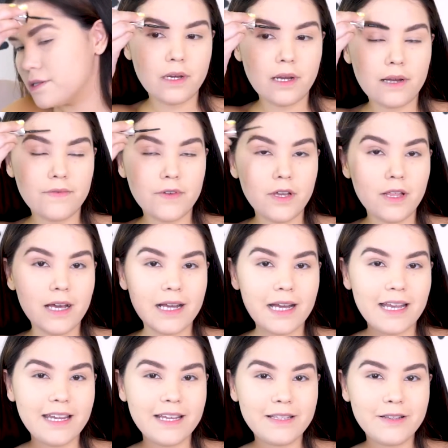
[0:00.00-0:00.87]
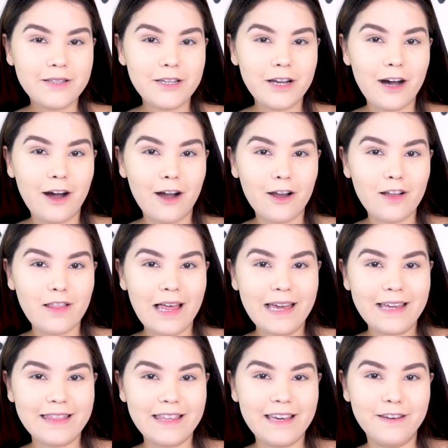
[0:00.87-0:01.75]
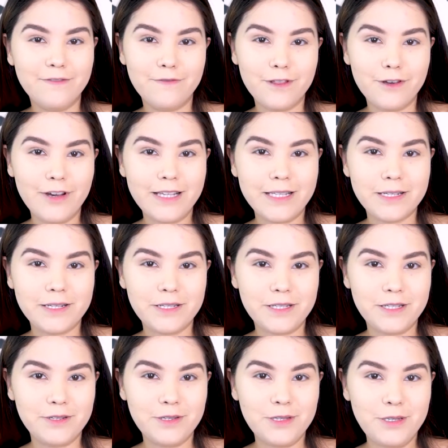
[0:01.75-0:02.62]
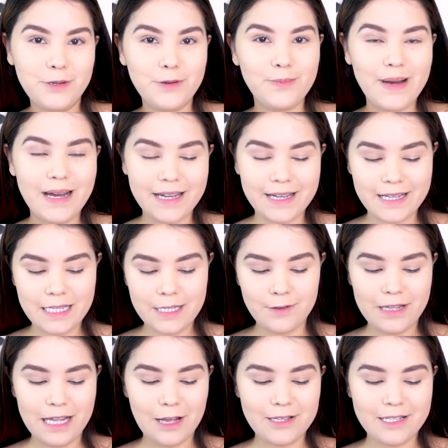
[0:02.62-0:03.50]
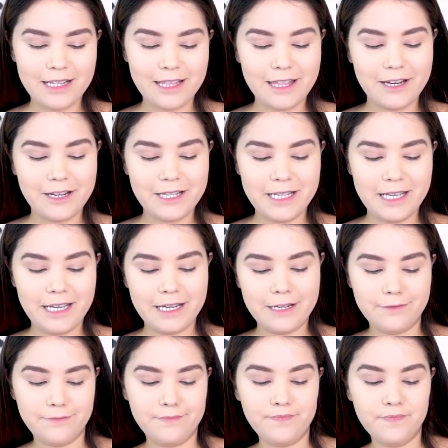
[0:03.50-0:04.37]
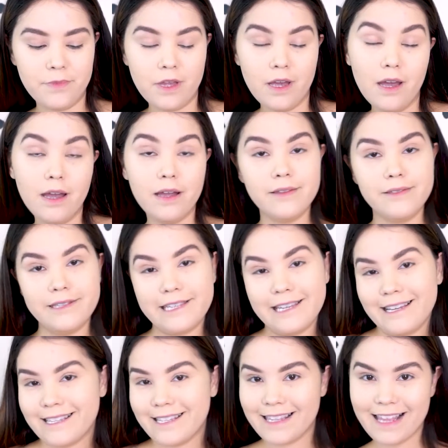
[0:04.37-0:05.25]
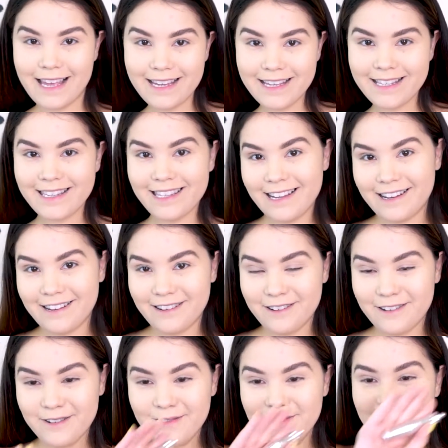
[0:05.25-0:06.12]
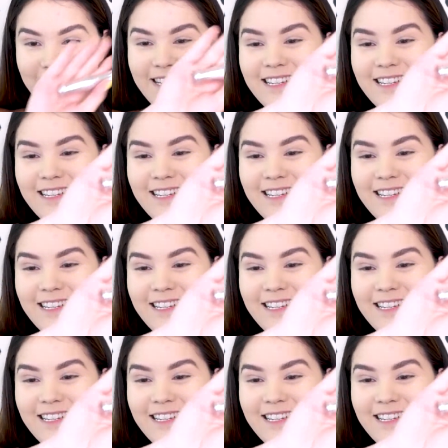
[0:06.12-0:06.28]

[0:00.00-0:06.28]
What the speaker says: I feel like I need to talk like the influencers used to back in 2013. Just like so.